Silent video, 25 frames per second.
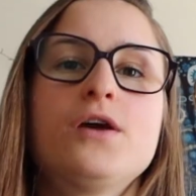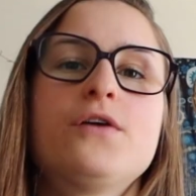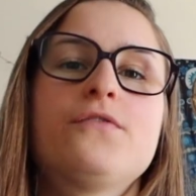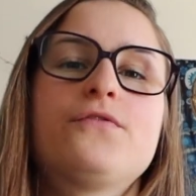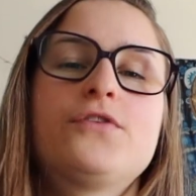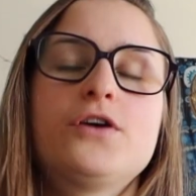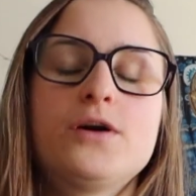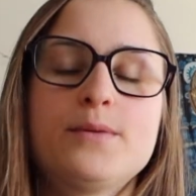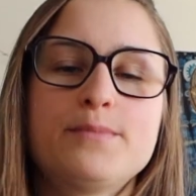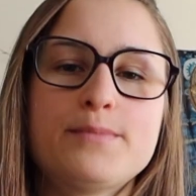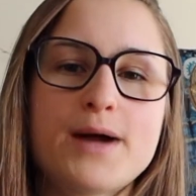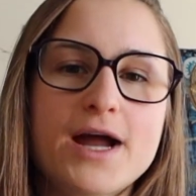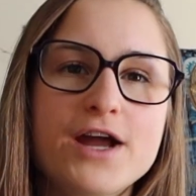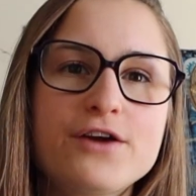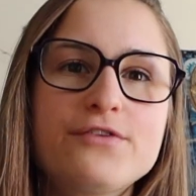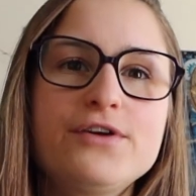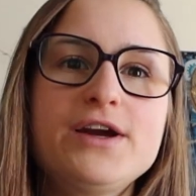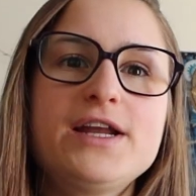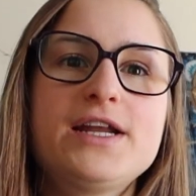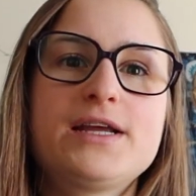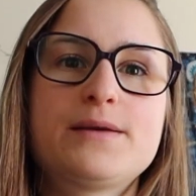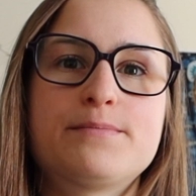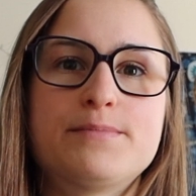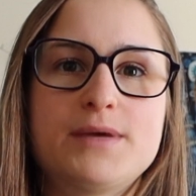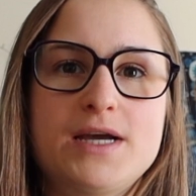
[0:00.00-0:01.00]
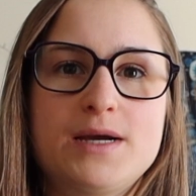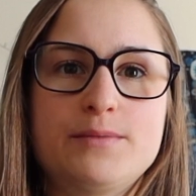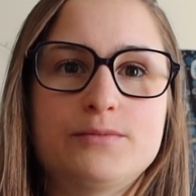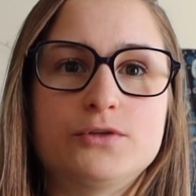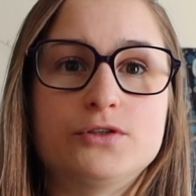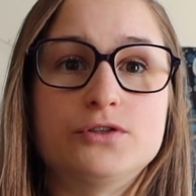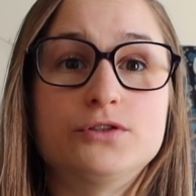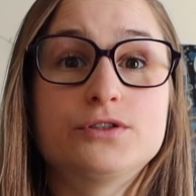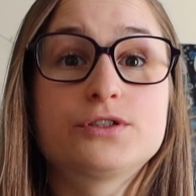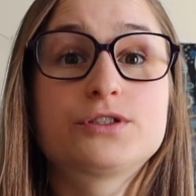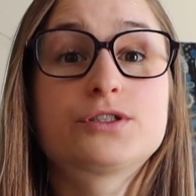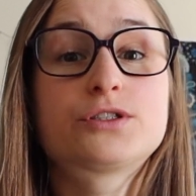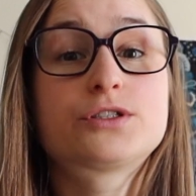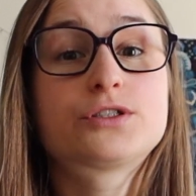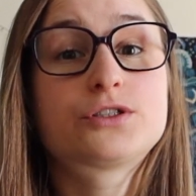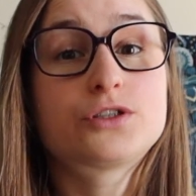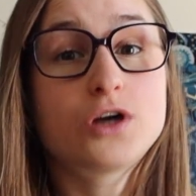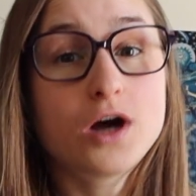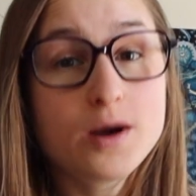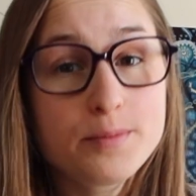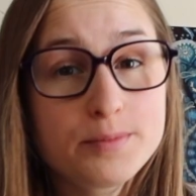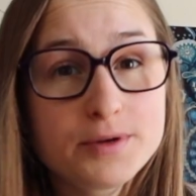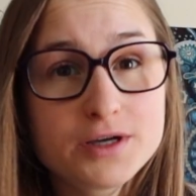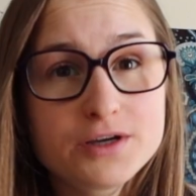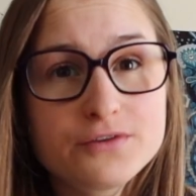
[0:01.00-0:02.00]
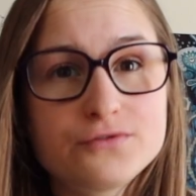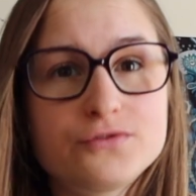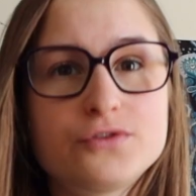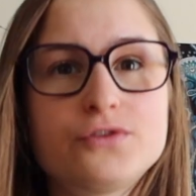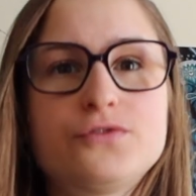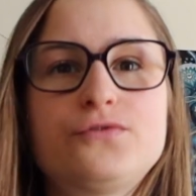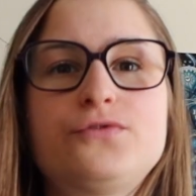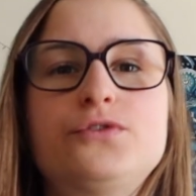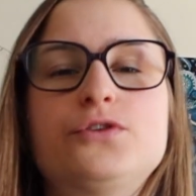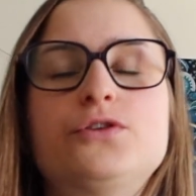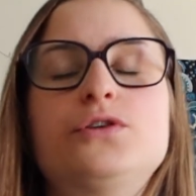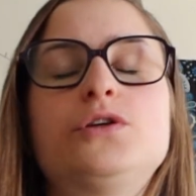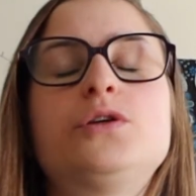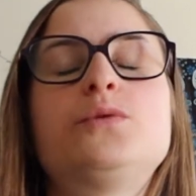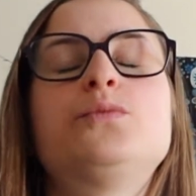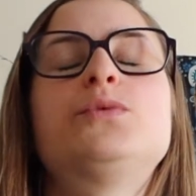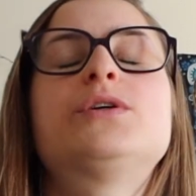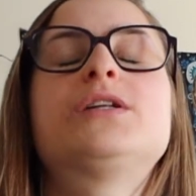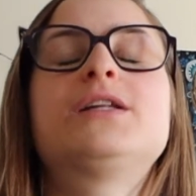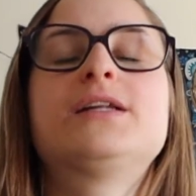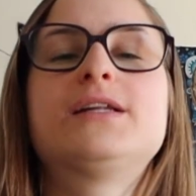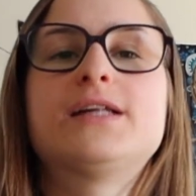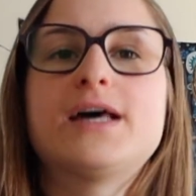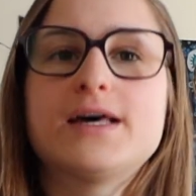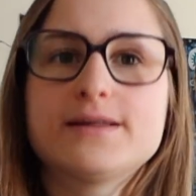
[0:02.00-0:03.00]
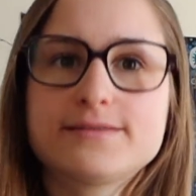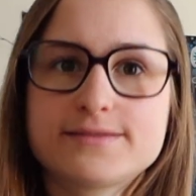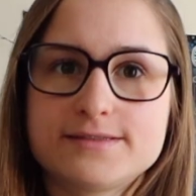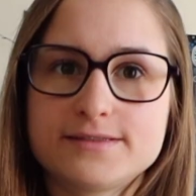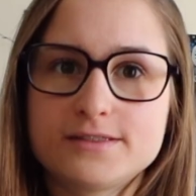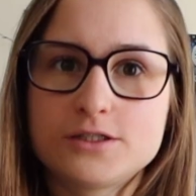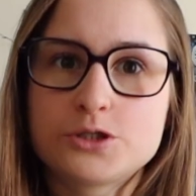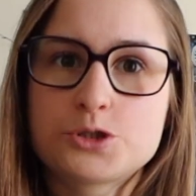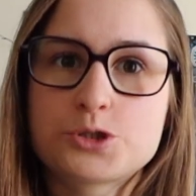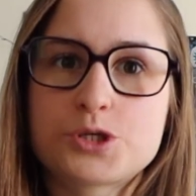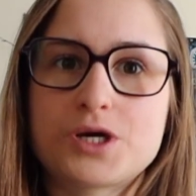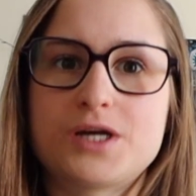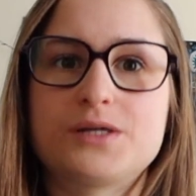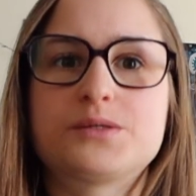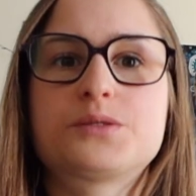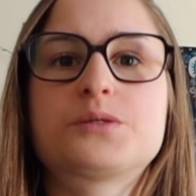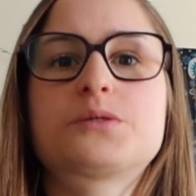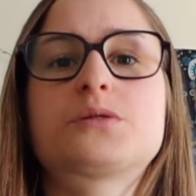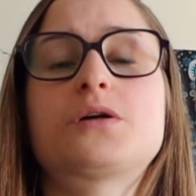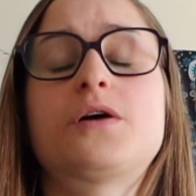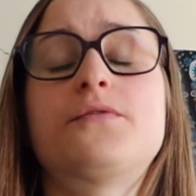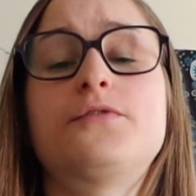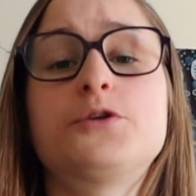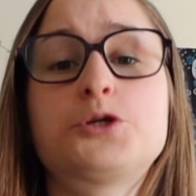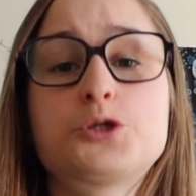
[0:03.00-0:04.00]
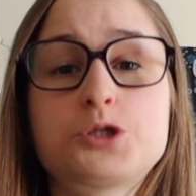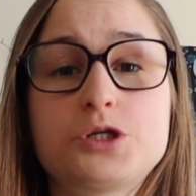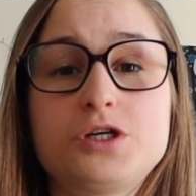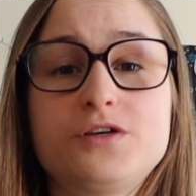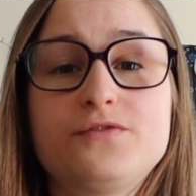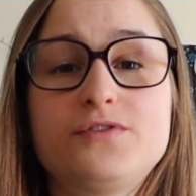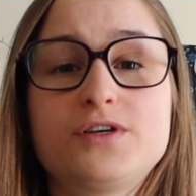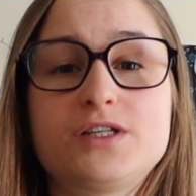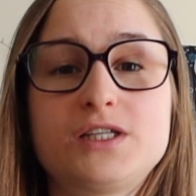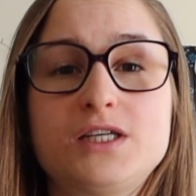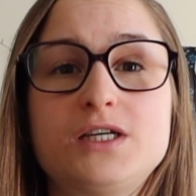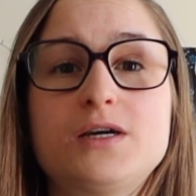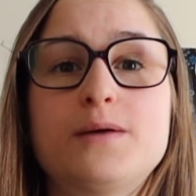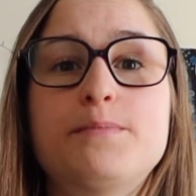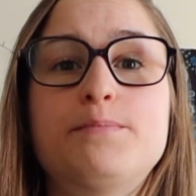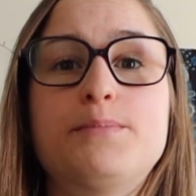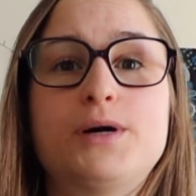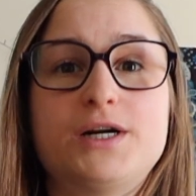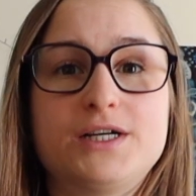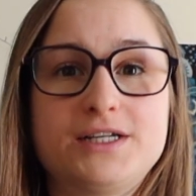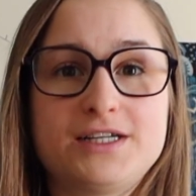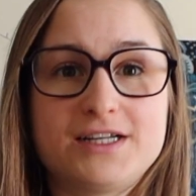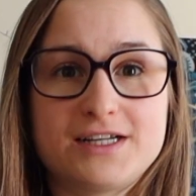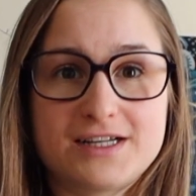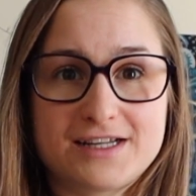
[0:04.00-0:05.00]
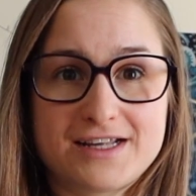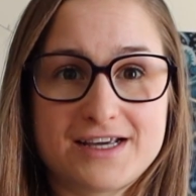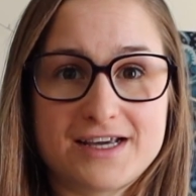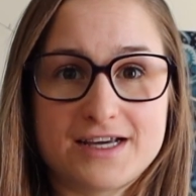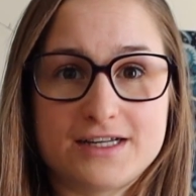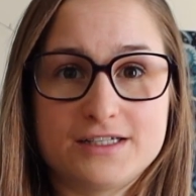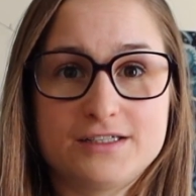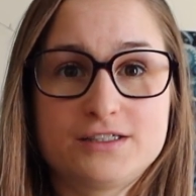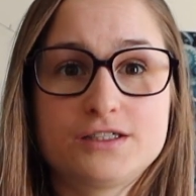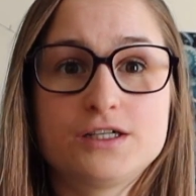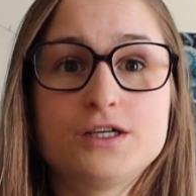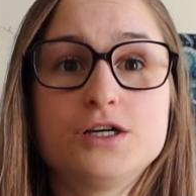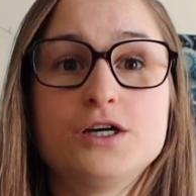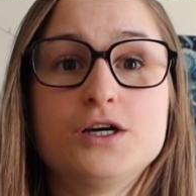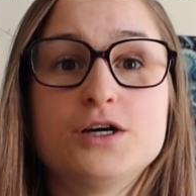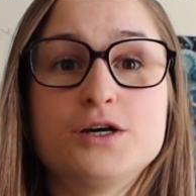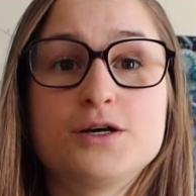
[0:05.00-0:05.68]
For a migrating mammal, stopping for food would lessen the chances of achieving the abundant lands.